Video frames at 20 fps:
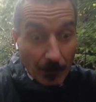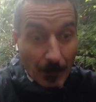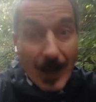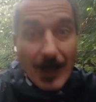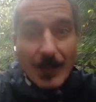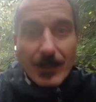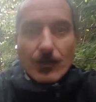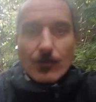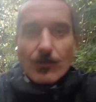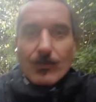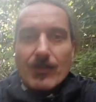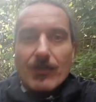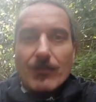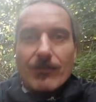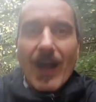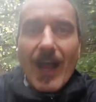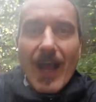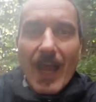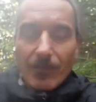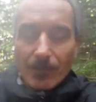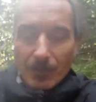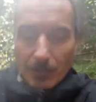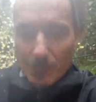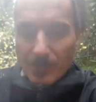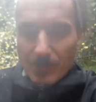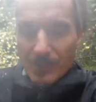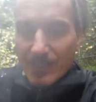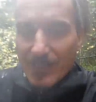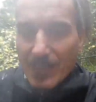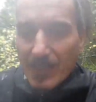body to survive the
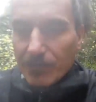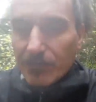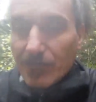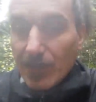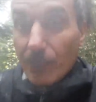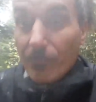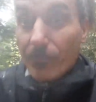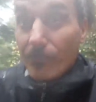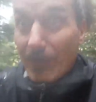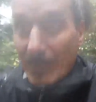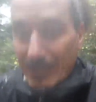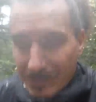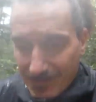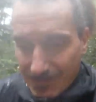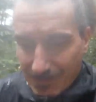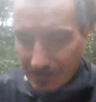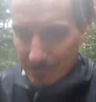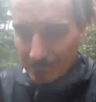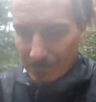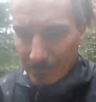perceived threat.